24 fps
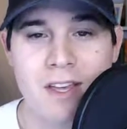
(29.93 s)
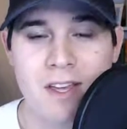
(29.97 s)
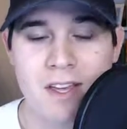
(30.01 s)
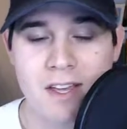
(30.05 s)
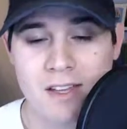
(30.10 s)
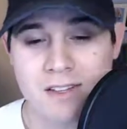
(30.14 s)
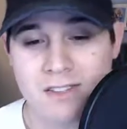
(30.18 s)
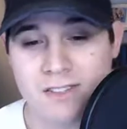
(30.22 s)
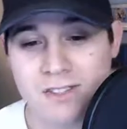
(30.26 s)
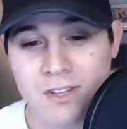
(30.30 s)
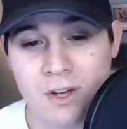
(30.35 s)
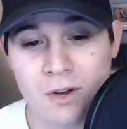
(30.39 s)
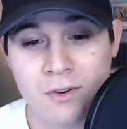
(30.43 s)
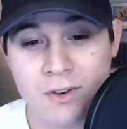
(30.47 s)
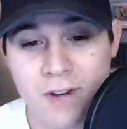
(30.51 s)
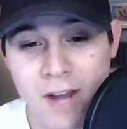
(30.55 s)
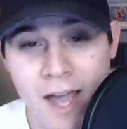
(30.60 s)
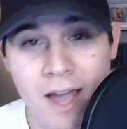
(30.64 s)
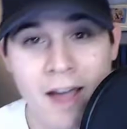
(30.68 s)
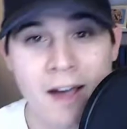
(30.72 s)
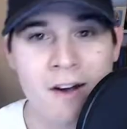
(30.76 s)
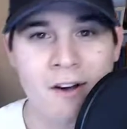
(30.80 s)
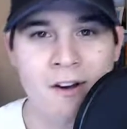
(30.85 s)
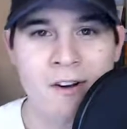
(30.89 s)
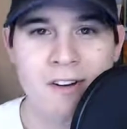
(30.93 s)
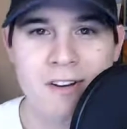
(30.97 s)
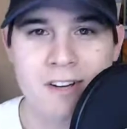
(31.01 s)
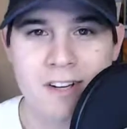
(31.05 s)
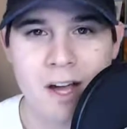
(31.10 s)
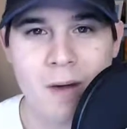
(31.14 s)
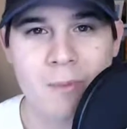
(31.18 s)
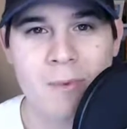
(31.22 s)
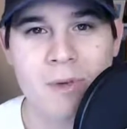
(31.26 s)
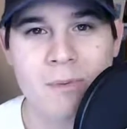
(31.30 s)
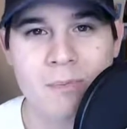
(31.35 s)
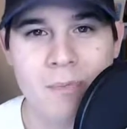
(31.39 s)
And so now,
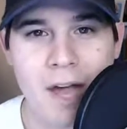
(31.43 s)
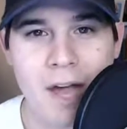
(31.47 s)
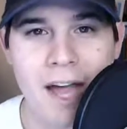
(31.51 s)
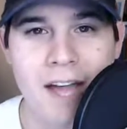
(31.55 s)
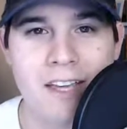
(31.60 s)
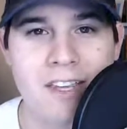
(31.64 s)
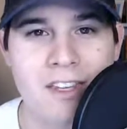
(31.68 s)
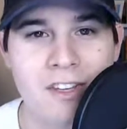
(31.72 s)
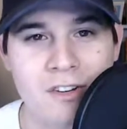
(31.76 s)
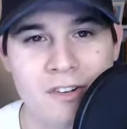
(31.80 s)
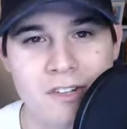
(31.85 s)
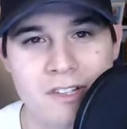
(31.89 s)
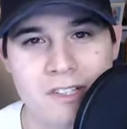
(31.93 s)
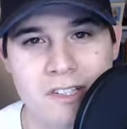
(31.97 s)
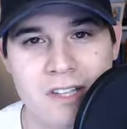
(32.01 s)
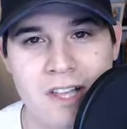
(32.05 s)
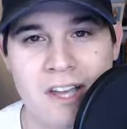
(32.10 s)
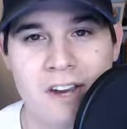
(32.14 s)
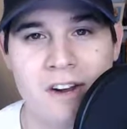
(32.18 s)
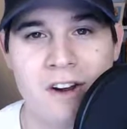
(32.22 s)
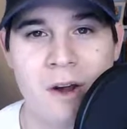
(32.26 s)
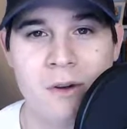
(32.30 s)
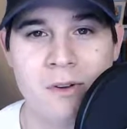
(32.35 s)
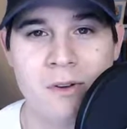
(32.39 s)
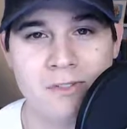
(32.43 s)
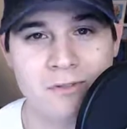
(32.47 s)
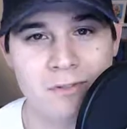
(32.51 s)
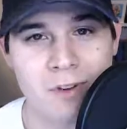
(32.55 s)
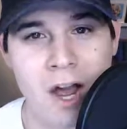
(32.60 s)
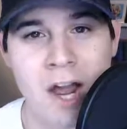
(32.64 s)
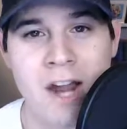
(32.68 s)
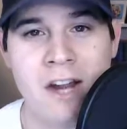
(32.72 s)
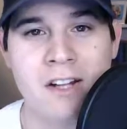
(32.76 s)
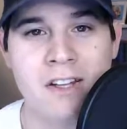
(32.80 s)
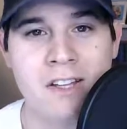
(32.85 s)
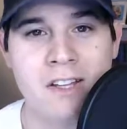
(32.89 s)
coming back years later, I was
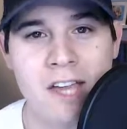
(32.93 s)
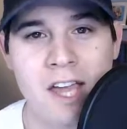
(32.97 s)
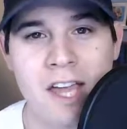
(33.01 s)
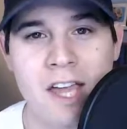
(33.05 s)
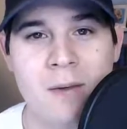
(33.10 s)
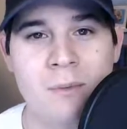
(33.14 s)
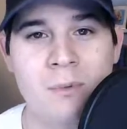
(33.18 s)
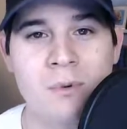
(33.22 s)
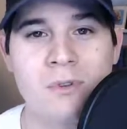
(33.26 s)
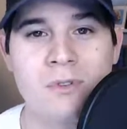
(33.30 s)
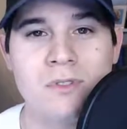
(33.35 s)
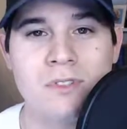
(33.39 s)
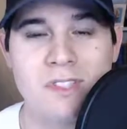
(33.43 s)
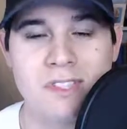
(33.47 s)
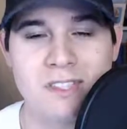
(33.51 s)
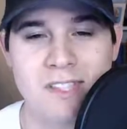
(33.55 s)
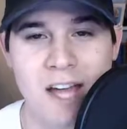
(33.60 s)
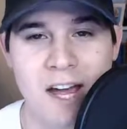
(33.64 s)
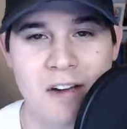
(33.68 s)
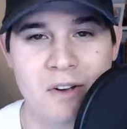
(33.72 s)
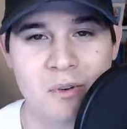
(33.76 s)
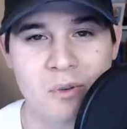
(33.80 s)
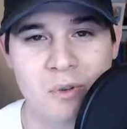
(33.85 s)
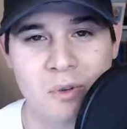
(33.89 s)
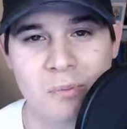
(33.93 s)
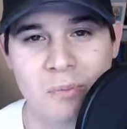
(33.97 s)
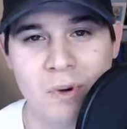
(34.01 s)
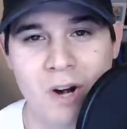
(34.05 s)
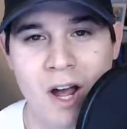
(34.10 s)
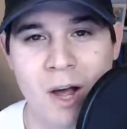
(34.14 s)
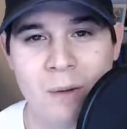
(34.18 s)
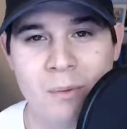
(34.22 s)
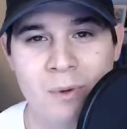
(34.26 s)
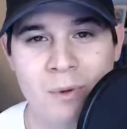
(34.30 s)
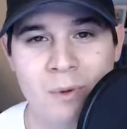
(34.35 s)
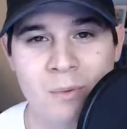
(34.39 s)
finally able to tackle the
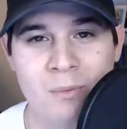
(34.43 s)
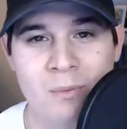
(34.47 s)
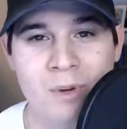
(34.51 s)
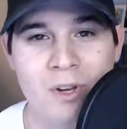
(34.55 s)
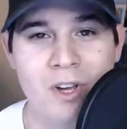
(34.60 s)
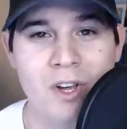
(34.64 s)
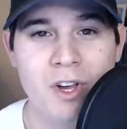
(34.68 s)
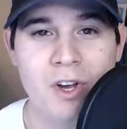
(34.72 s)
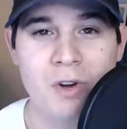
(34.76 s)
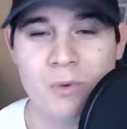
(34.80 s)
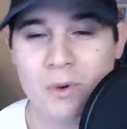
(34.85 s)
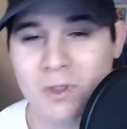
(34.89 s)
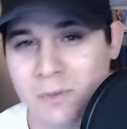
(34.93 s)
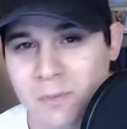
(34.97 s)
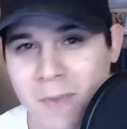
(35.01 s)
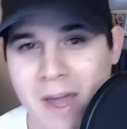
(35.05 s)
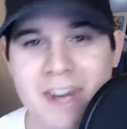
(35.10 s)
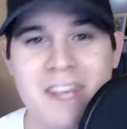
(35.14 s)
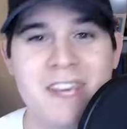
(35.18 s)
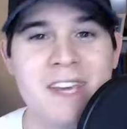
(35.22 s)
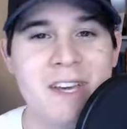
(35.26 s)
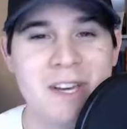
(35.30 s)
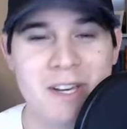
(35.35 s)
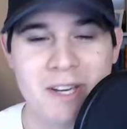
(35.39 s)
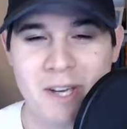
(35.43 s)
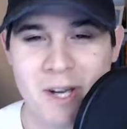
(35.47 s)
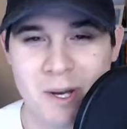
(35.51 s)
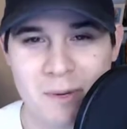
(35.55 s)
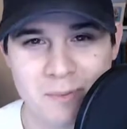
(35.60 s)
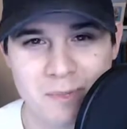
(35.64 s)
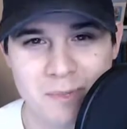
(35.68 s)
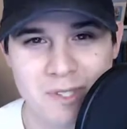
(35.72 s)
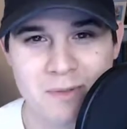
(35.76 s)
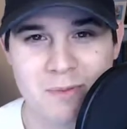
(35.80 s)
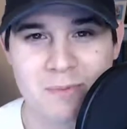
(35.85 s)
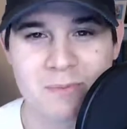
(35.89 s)
problem with many hiccups.